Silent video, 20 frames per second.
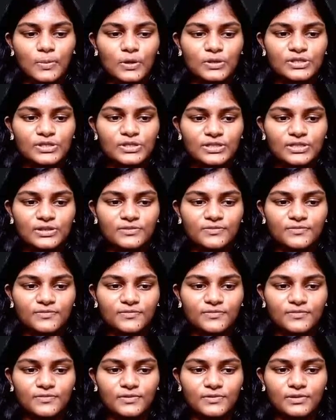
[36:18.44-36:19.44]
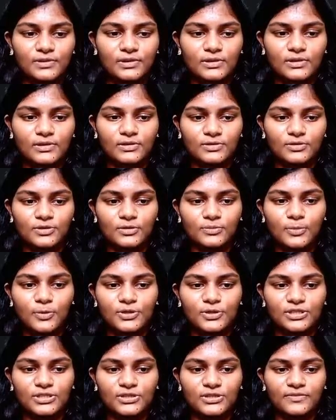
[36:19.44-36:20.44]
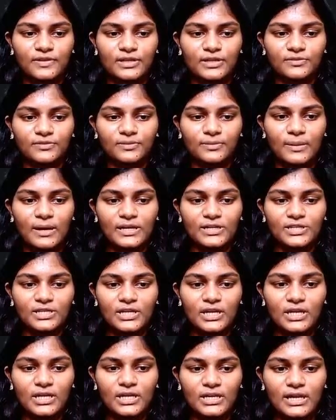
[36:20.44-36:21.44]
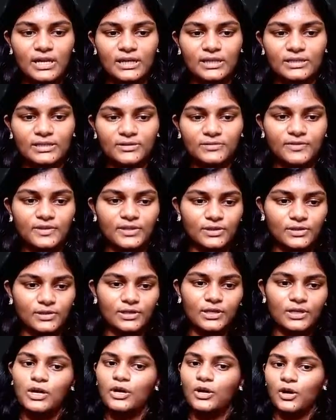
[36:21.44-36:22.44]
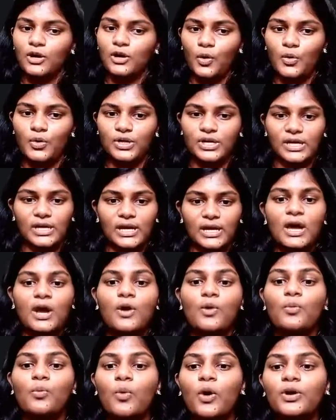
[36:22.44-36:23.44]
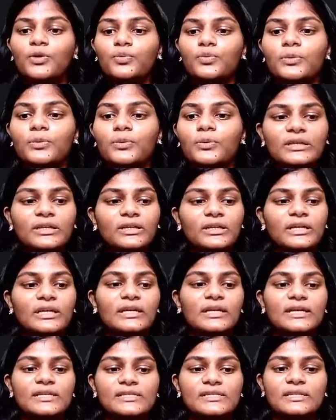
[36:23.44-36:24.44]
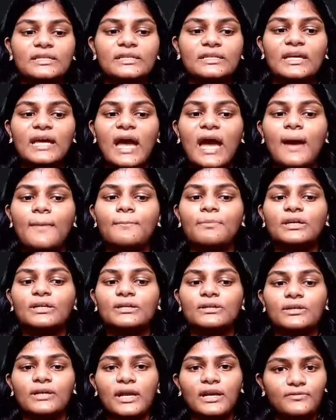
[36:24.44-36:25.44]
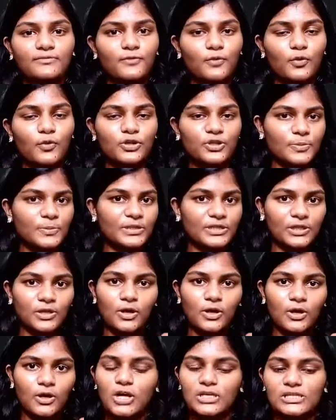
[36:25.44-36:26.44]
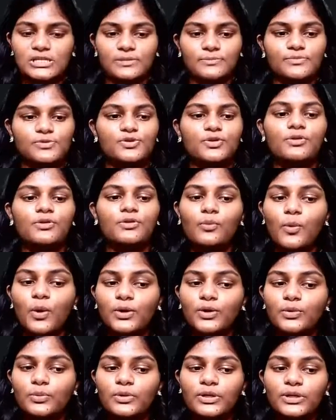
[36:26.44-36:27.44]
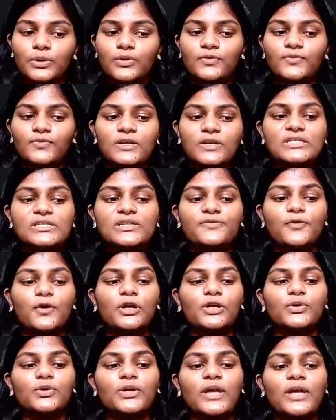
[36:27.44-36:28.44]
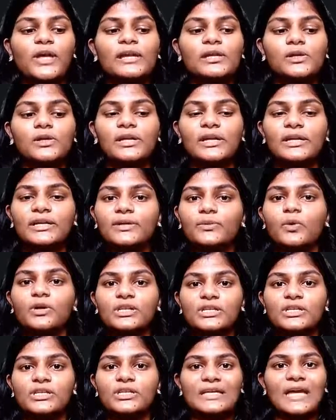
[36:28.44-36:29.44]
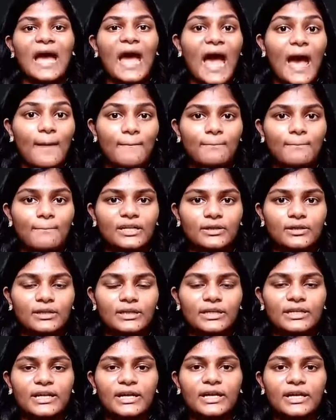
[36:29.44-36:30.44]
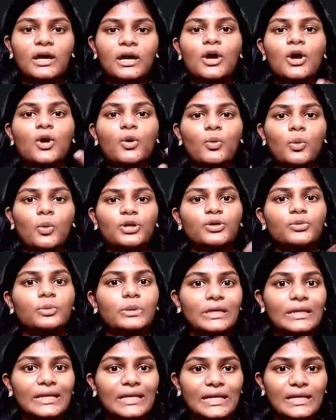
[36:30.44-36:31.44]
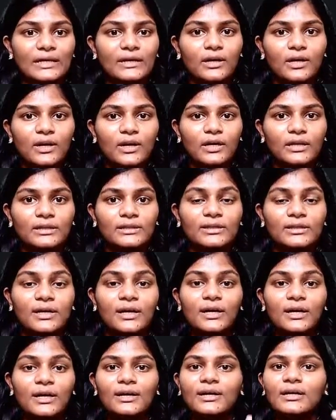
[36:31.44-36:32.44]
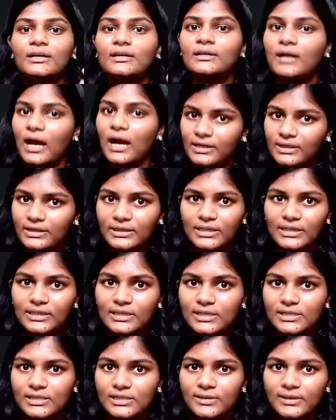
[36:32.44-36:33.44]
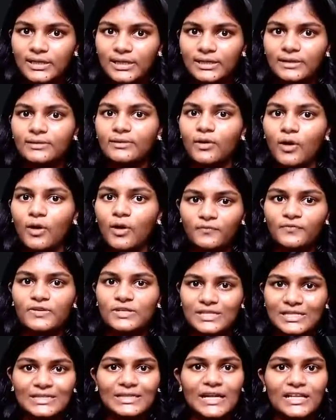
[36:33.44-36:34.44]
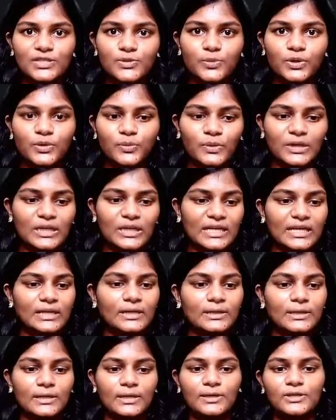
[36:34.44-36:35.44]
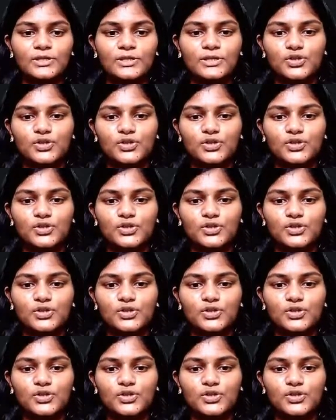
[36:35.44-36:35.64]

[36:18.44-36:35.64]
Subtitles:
Positive to the positive end of the battery and negative here. Okay, what would be the readings in the ammeter and voltmeter? Awesome. So what do we do? First of all, to calculate what is the ammeter reading, what do we need? The current in the circuit. Obviously, that's what we need.